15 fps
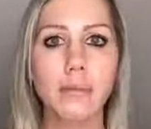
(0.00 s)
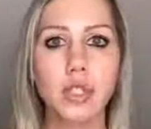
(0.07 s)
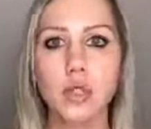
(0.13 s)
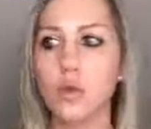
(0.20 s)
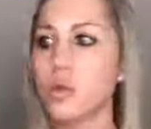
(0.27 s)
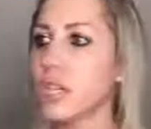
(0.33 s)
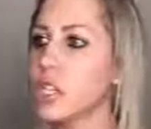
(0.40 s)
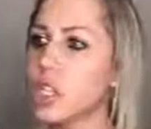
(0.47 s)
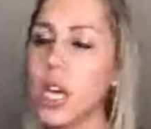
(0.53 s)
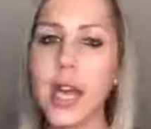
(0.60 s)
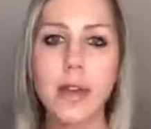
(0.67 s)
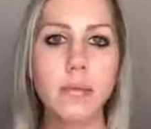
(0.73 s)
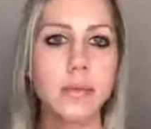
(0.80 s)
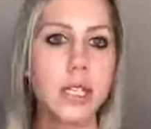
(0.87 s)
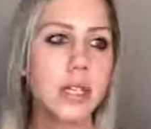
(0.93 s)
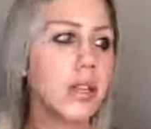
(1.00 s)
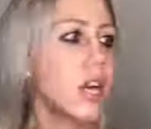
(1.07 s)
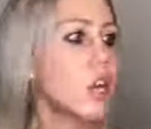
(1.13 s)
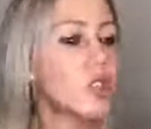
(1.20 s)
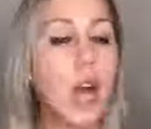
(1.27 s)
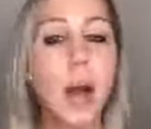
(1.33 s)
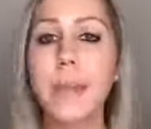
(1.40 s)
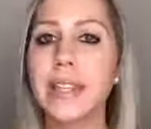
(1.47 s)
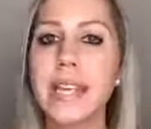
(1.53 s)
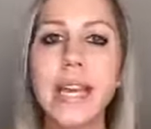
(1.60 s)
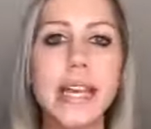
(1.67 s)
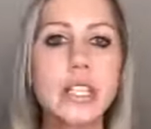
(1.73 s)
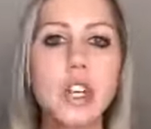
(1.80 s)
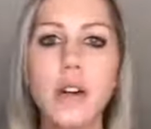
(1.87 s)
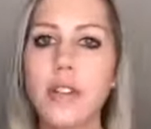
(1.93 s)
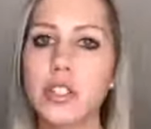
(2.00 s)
to the gym, to dropping the kids off at